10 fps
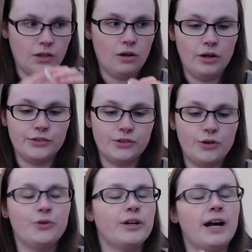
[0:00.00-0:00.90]
Oh, so
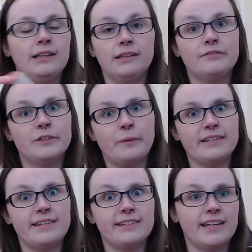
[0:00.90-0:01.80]
good. I love
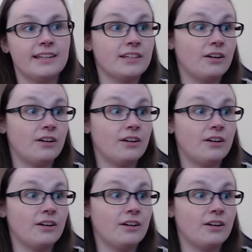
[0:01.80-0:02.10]
spicy scents.